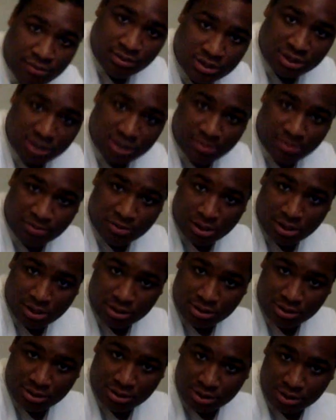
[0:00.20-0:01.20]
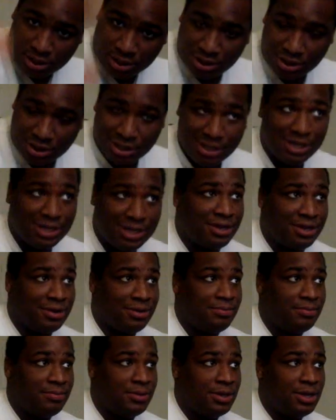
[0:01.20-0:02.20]
what's up, y'all? Dixie T here.
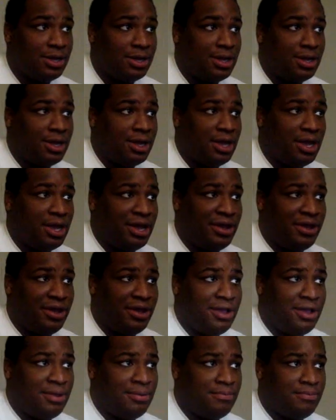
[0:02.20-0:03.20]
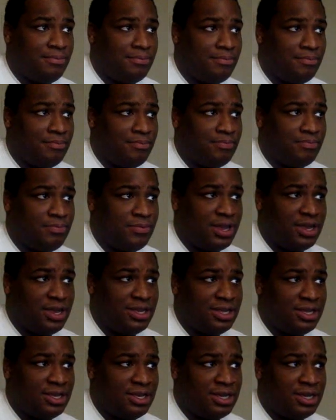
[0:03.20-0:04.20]

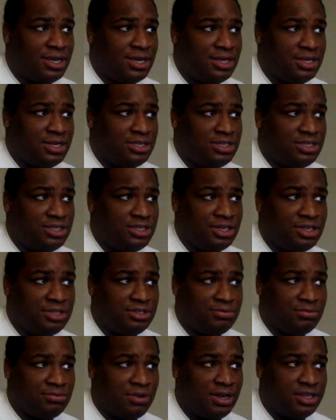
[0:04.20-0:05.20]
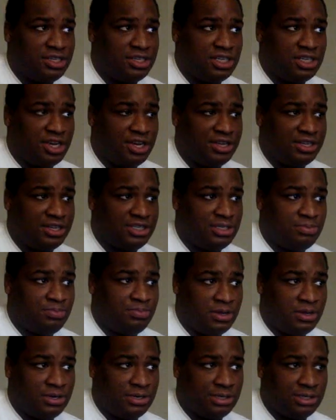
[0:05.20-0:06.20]
I just watched
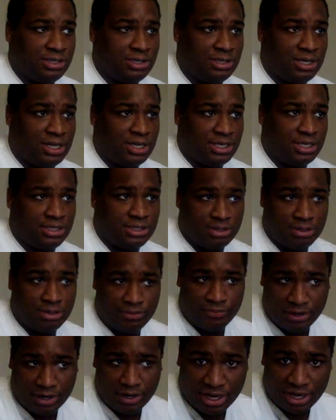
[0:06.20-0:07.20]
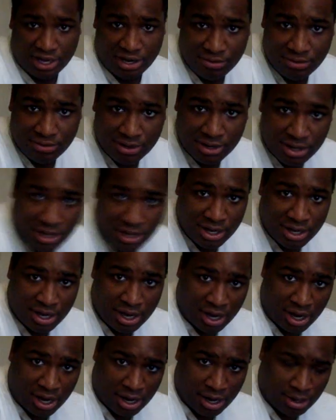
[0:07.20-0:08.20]
Spinner's and Nat's new video.
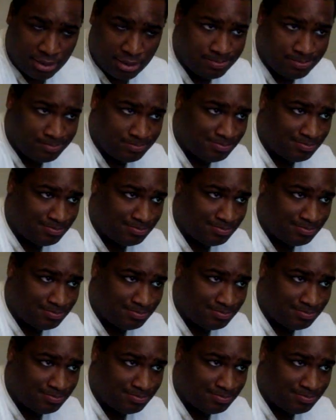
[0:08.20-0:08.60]
Let's